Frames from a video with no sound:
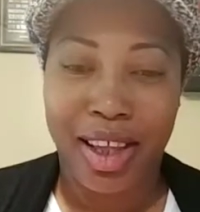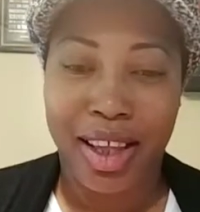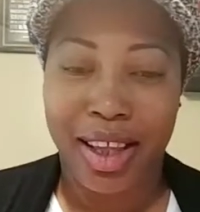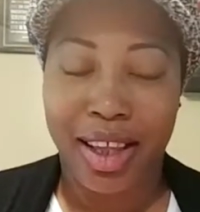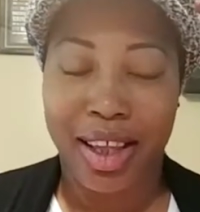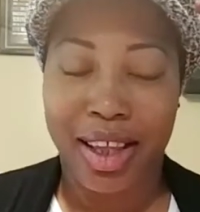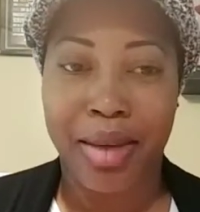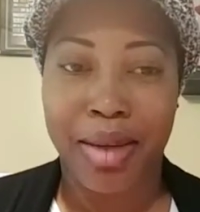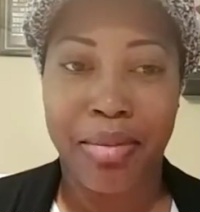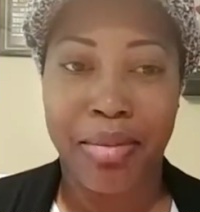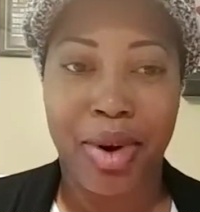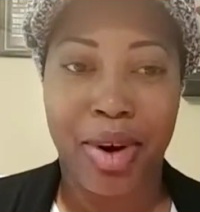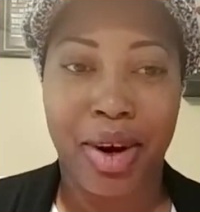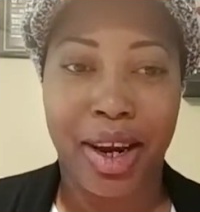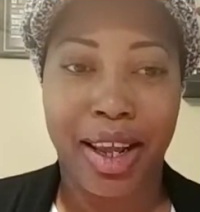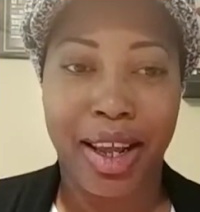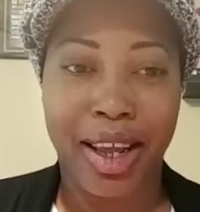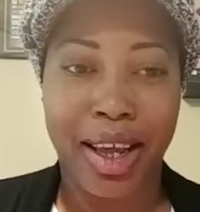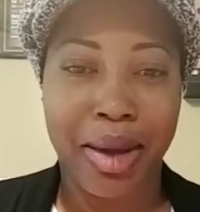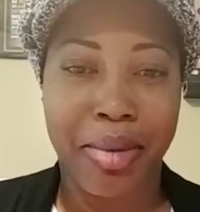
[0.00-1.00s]
Good
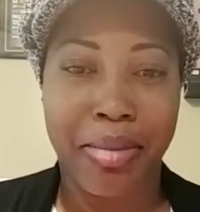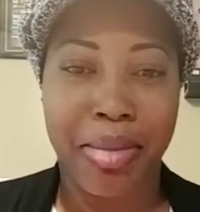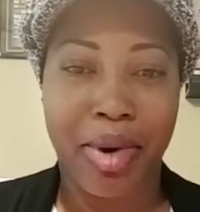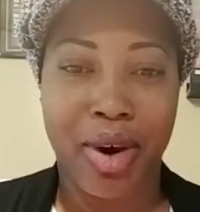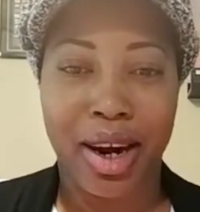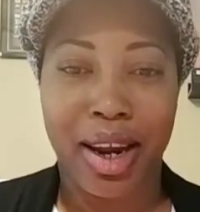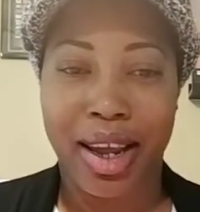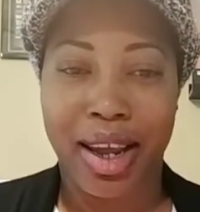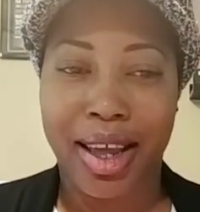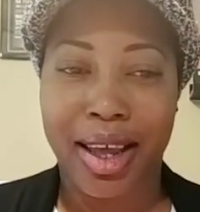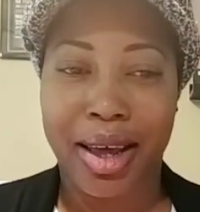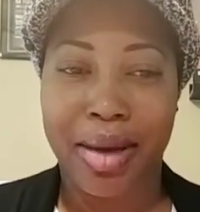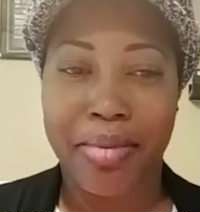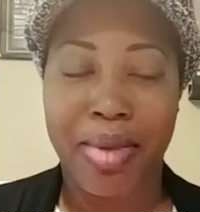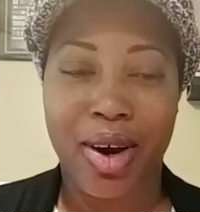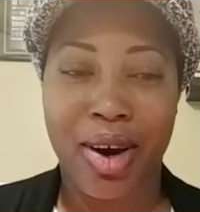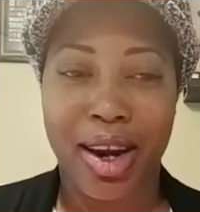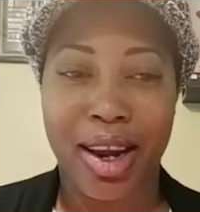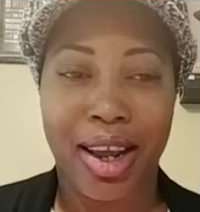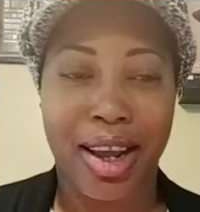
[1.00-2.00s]
morning, good morning, good
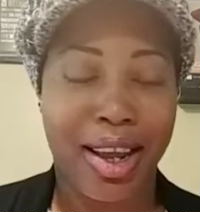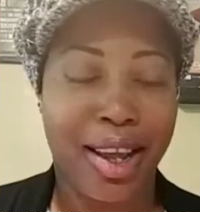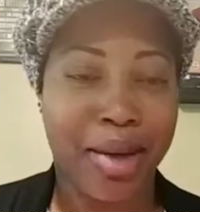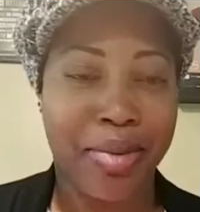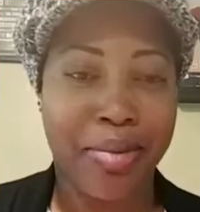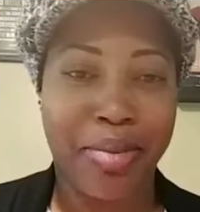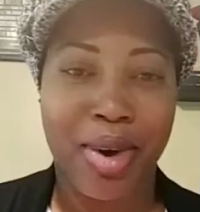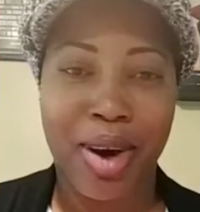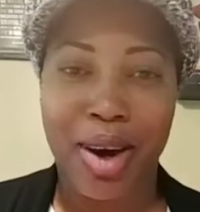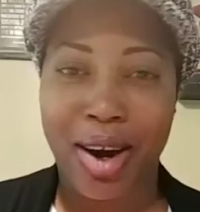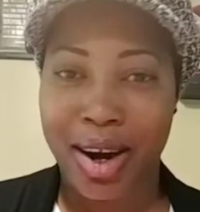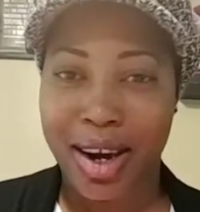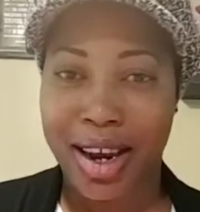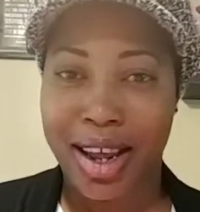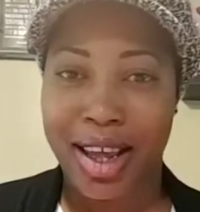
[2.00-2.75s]
morning, good morning.